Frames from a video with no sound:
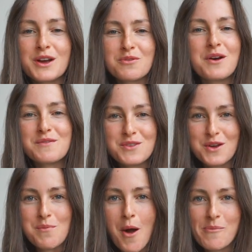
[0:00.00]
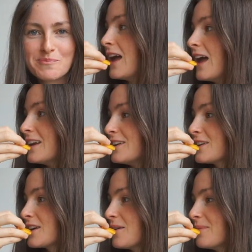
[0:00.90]
I don't have to think about. And here
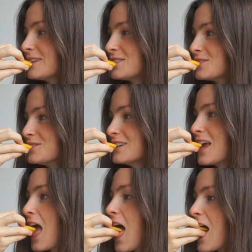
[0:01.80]
come my children.